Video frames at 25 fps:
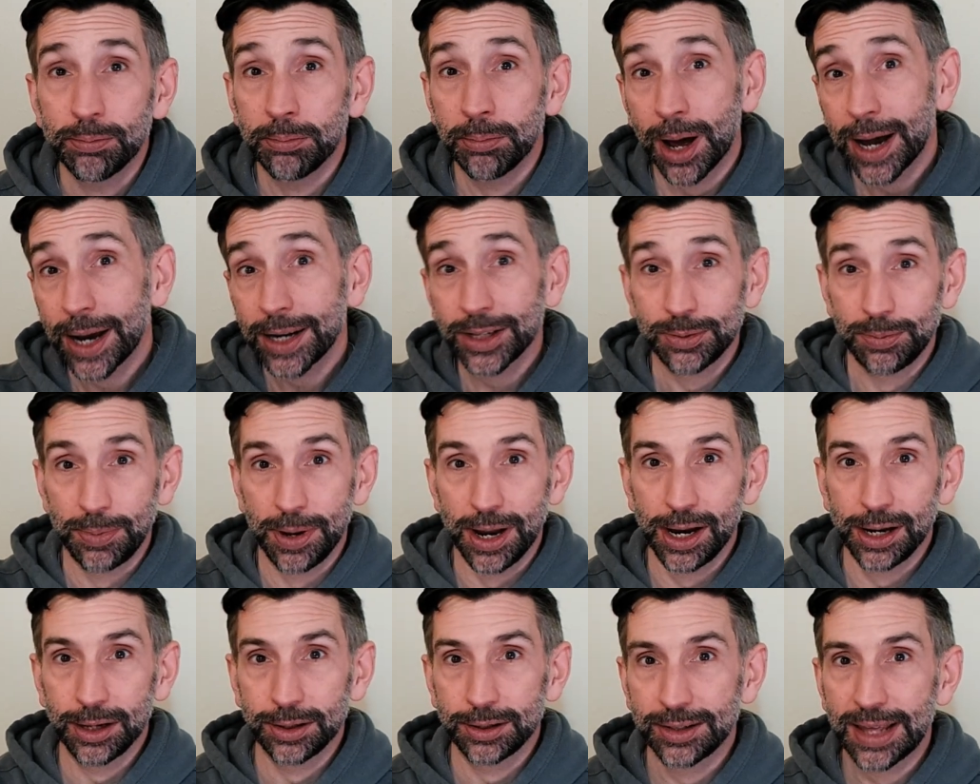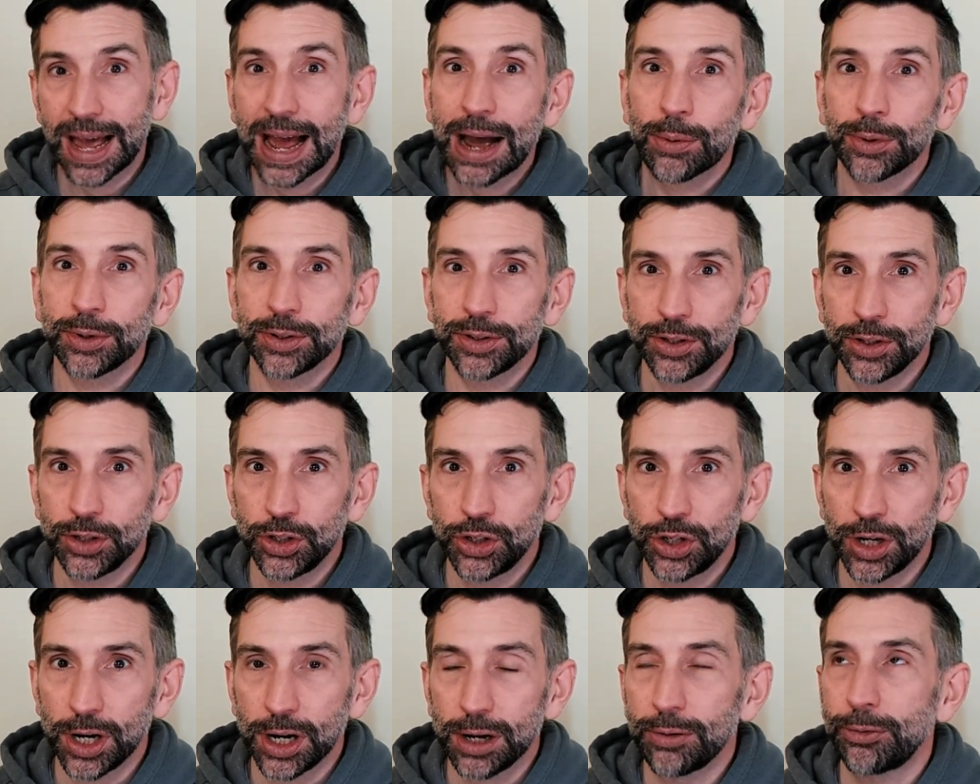MySpace, that was the
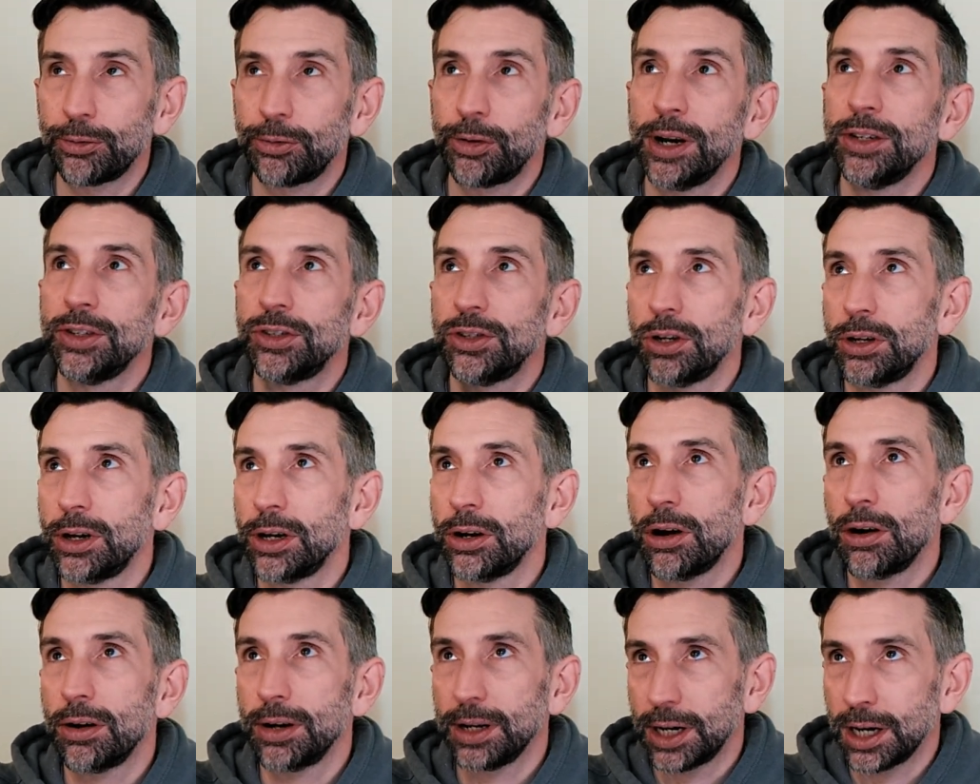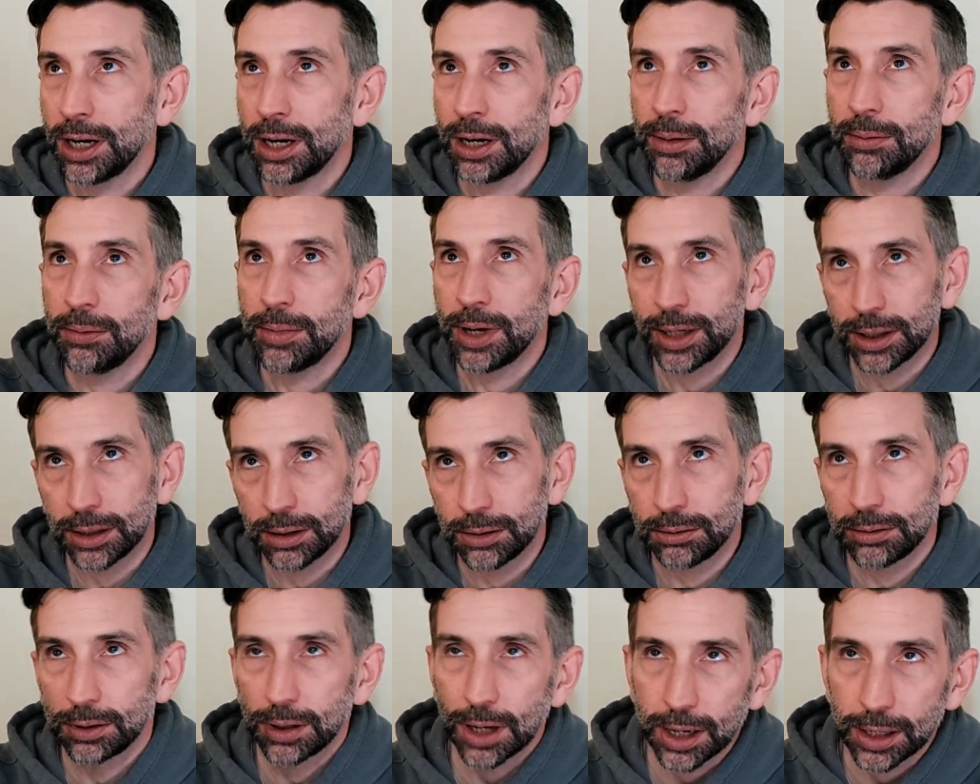shit. Friendster had already come
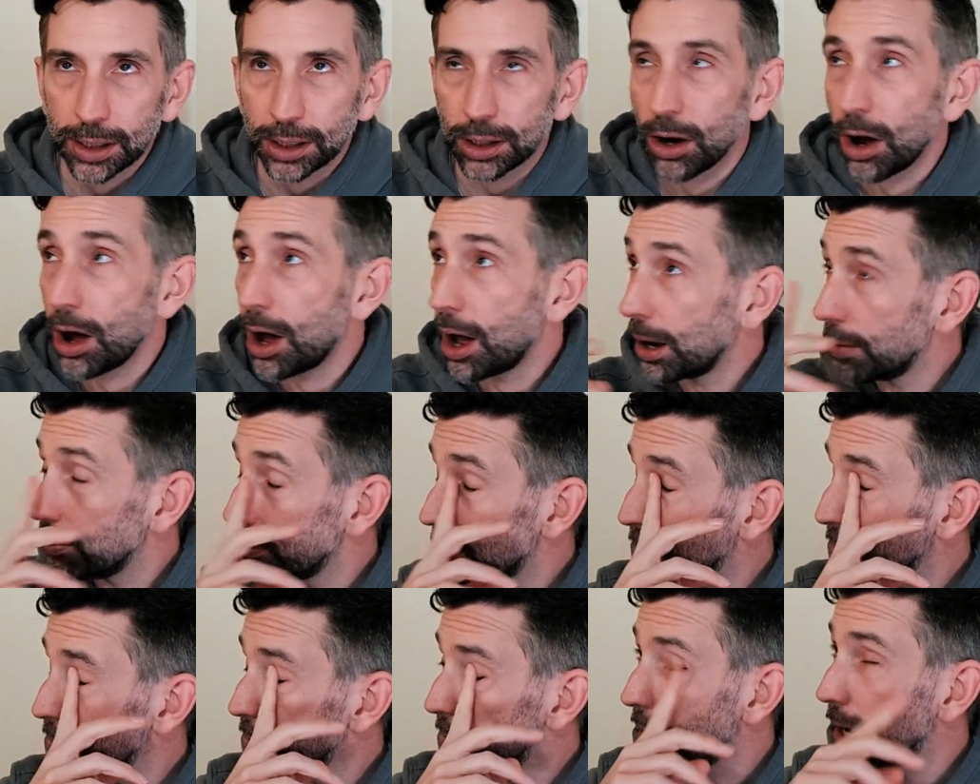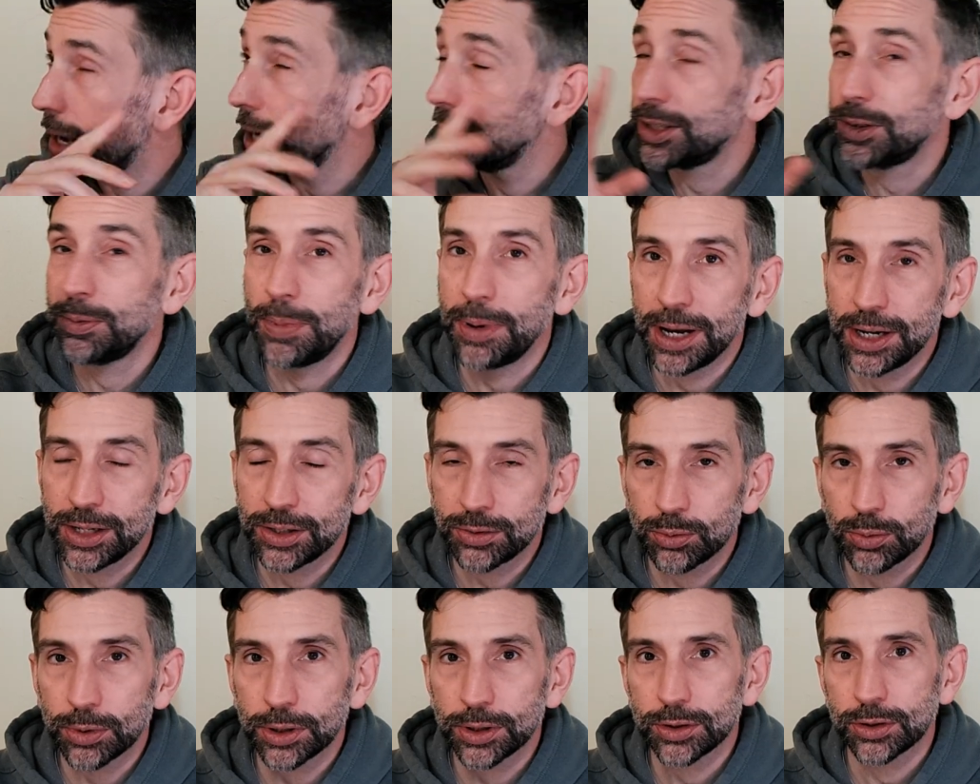and kind of gone, but
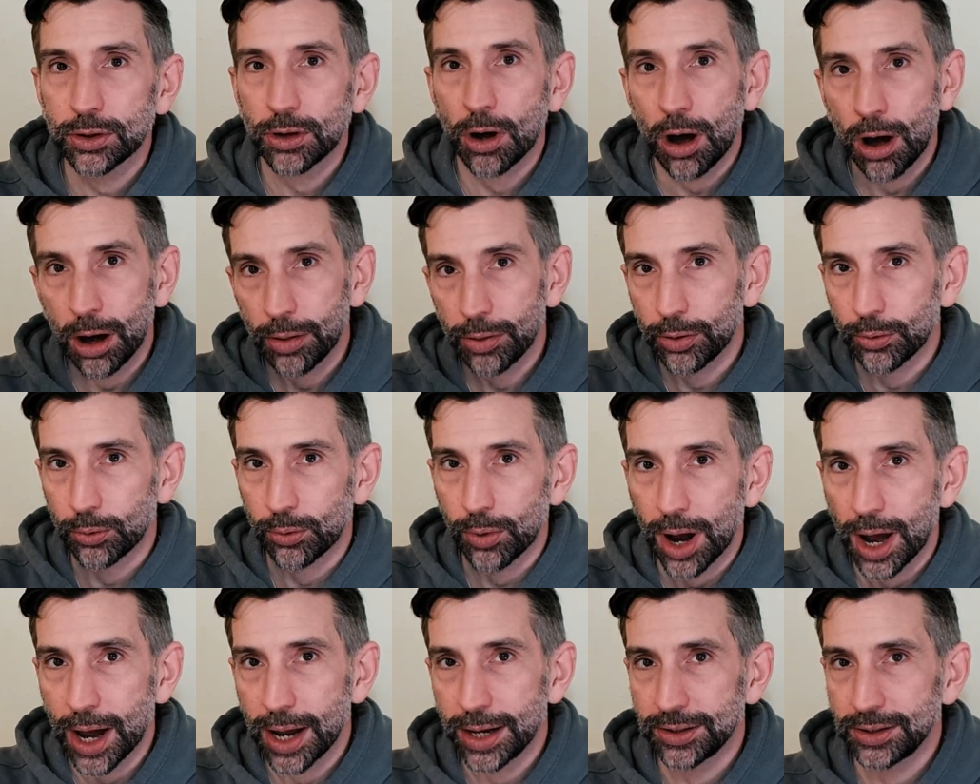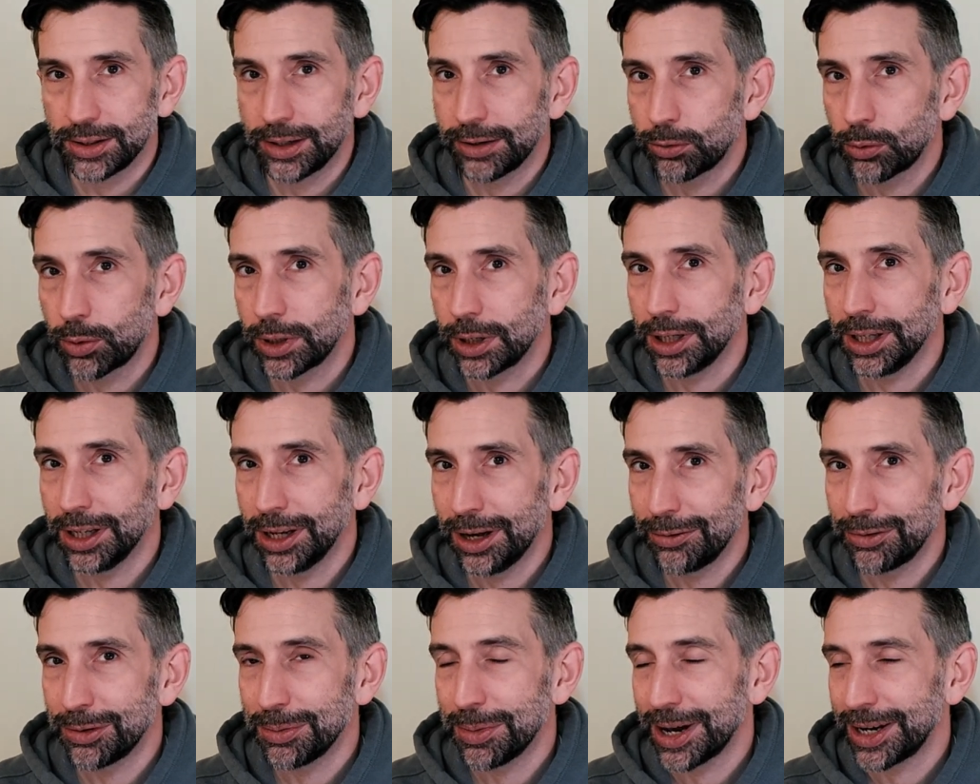MySpace was on the rise and everyone
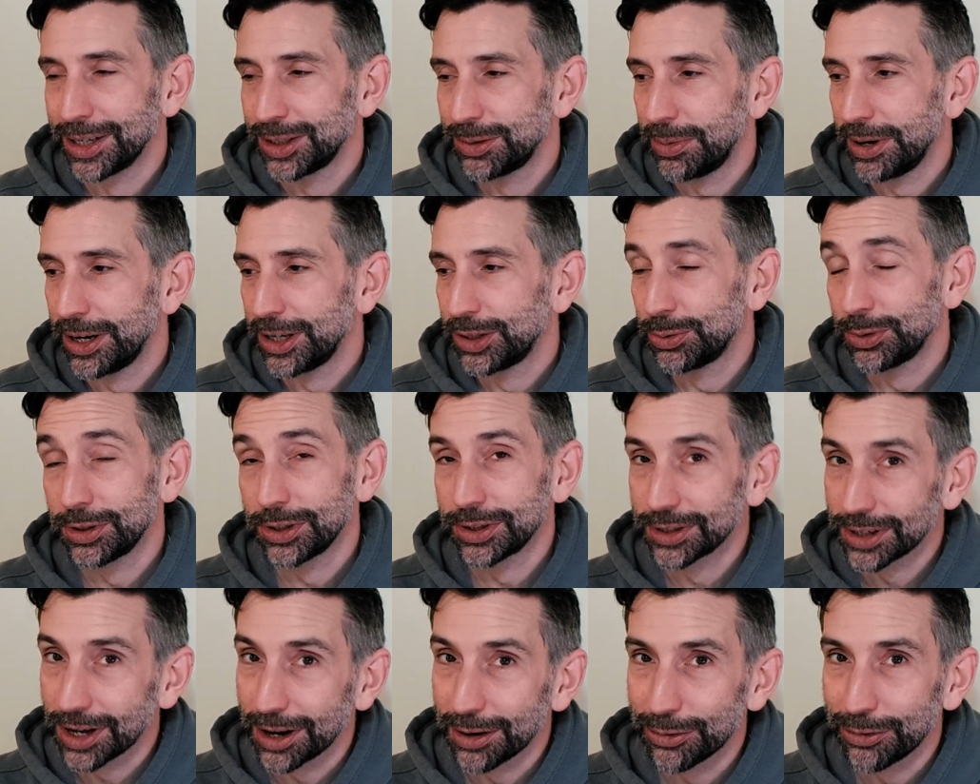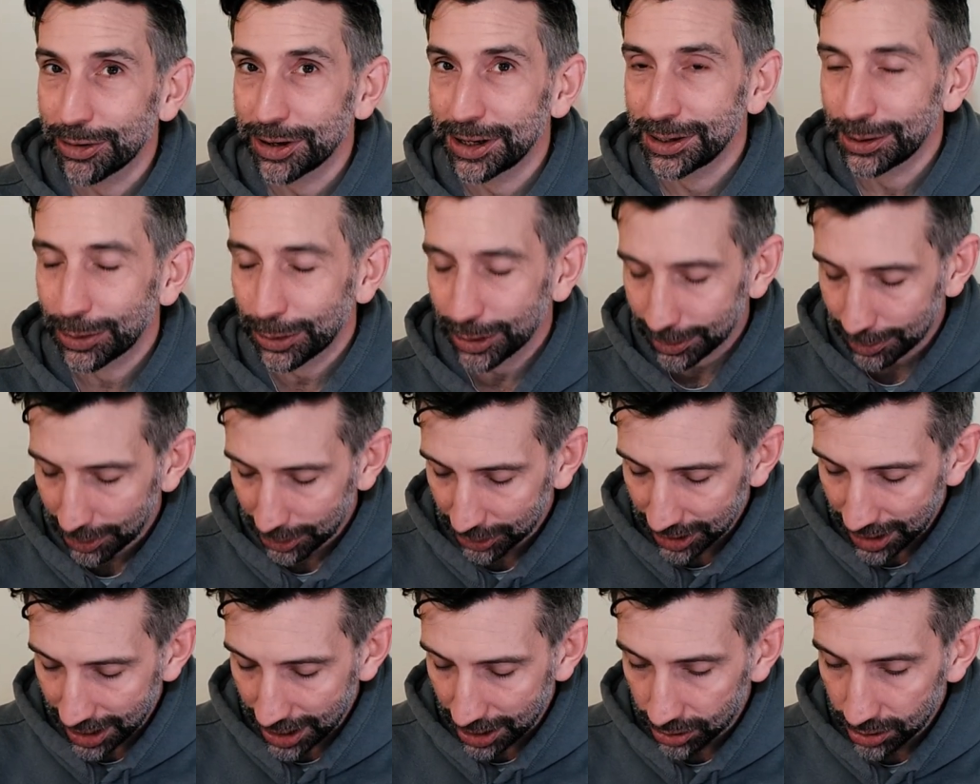loved MySpace, which is kind of funny to think
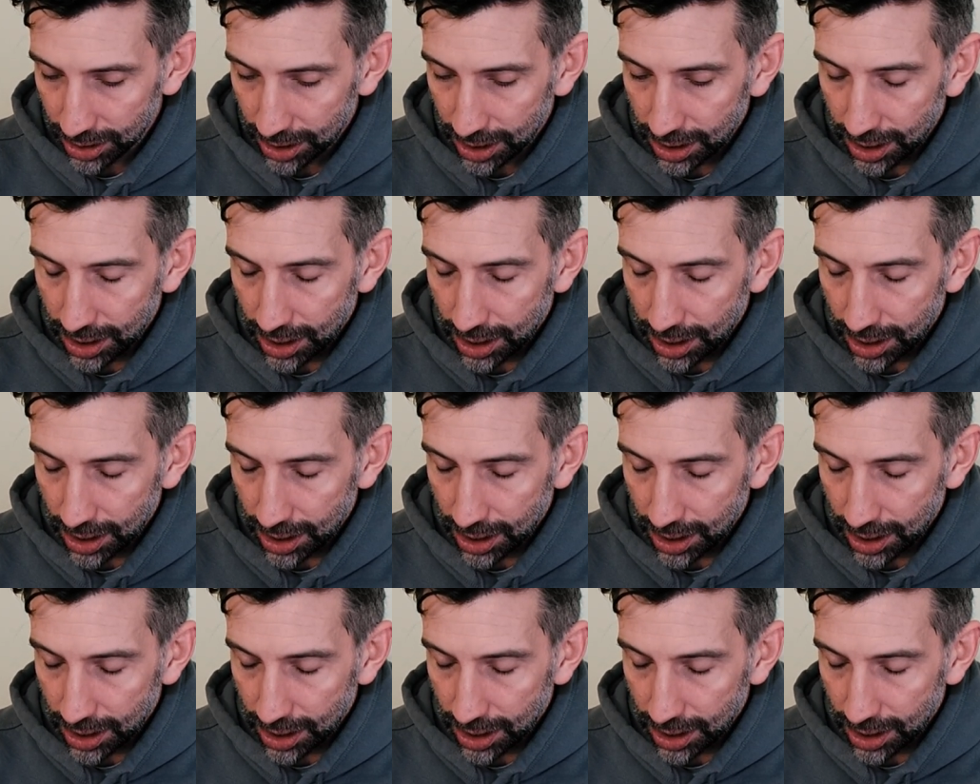about now.